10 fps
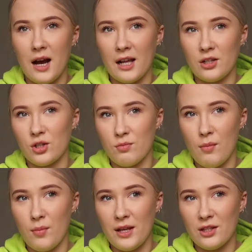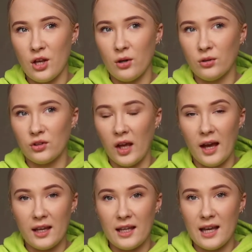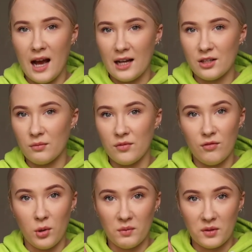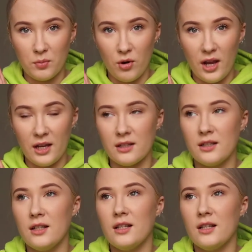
and I just remember being told that he had something wrong with his brain